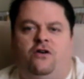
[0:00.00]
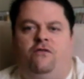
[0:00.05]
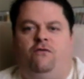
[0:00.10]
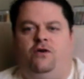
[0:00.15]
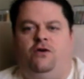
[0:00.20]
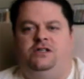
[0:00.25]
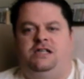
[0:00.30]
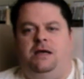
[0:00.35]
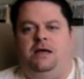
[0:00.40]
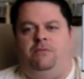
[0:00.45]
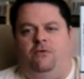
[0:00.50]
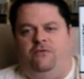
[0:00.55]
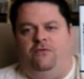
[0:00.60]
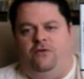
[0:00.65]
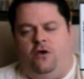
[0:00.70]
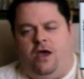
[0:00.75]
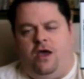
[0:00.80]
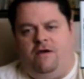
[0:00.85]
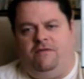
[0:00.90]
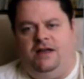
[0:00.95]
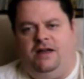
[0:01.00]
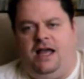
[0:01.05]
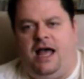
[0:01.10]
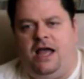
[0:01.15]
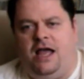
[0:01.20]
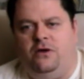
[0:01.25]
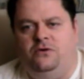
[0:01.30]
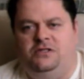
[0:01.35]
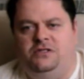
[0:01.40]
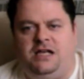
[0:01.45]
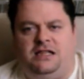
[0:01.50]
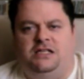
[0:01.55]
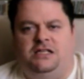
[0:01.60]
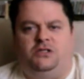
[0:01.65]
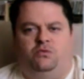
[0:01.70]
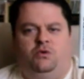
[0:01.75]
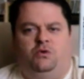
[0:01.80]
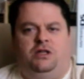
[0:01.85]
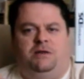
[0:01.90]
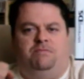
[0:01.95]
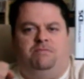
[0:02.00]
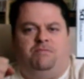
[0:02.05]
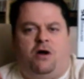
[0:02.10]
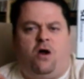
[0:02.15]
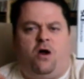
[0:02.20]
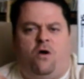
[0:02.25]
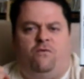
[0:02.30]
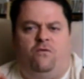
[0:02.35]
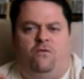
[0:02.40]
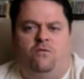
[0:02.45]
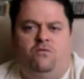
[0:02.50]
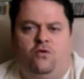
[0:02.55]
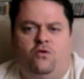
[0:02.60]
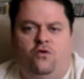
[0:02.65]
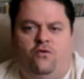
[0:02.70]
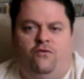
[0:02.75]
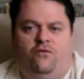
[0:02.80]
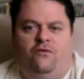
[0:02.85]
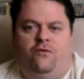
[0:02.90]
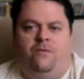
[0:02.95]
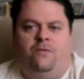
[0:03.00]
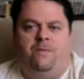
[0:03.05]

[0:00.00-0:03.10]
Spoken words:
For example, if you have a guy who's got this really powerful move,